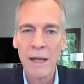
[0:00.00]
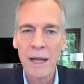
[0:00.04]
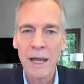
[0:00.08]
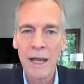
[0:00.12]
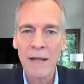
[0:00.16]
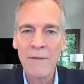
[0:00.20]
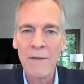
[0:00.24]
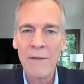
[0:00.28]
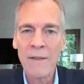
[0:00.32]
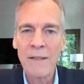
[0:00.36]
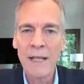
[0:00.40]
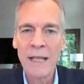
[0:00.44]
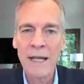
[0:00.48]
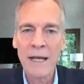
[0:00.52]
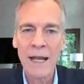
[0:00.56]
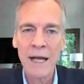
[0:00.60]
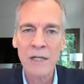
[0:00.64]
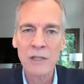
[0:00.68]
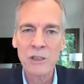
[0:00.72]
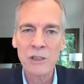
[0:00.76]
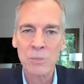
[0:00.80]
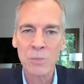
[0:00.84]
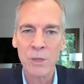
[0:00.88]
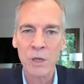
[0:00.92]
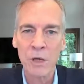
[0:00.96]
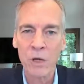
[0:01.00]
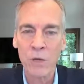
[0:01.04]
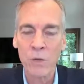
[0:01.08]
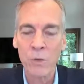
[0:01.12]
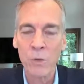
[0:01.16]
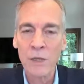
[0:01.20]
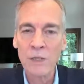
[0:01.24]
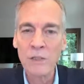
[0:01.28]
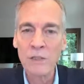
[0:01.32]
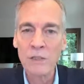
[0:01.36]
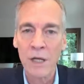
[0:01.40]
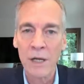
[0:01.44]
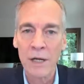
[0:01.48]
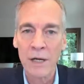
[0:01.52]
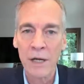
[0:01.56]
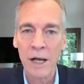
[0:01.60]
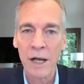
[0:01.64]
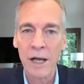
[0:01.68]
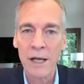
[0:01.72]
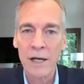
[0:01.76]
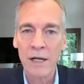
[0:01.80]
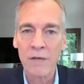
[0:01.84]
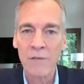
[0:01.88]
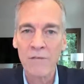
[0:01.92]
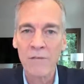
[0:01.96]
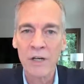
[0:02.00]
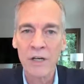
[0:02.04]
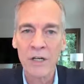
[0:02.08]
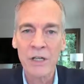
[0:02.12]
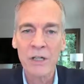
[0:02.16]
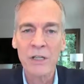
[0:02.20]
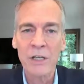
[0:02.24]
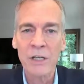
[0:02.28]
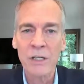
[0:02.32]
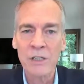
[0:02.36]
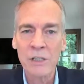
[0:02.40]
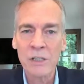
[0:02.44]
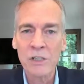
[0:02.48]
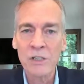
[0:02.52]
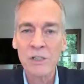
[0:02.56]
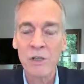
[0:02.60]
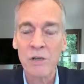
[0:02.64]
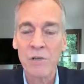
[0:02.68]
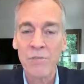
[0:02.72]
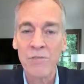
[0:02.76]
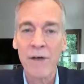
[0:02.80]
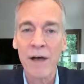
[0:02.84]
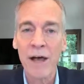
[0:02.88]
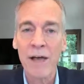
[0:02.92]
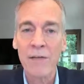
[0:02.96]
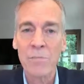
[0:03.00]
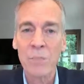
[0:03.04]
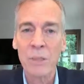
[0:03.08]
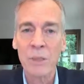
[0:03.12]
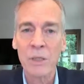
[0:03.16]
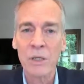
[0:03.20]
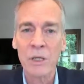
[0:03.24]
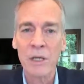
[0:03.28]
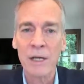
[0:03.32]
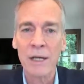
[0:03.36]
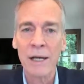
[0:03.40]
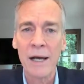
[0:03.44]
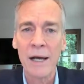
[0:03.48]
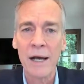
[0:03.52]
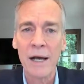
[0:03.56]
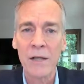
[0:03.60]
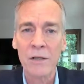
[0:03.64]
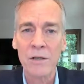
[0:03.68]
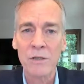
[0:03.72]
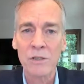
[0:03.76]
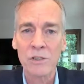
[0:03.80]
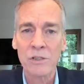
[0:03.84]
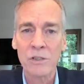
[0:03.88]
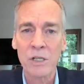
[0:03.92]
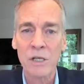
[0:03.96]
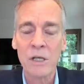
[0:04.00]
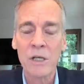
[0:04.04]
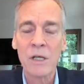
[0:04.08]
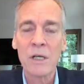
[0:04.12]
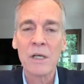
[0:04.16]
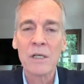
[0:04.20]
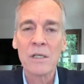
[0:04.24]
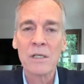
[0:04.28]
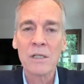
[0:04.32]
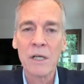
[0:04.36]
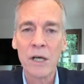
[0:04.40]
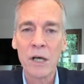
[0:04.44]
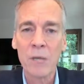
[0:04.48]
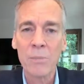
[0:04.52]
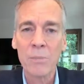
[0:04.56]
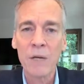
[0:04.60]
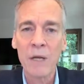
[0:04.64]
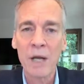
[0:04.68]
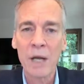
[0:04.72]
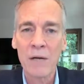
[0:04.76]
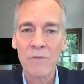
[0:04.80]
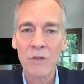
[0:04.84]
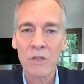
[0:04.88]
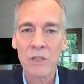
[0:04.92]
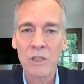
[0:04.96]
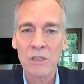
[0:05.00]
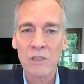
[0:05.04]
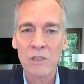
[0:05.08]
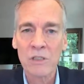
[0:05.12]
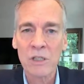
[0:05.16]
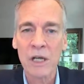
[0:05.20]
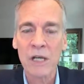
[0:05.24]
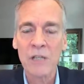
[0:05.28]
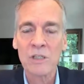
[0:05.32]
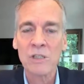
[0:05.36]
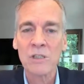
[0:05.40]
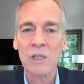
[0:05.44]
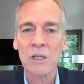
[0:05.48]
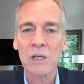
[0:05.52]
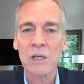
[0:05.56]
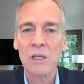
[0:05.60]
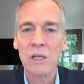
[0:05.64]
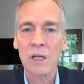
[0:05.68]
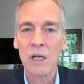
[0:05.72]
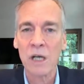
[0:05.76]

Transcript: And then the announcement on Wednesday night of an additional $5 billion to help cover this testing,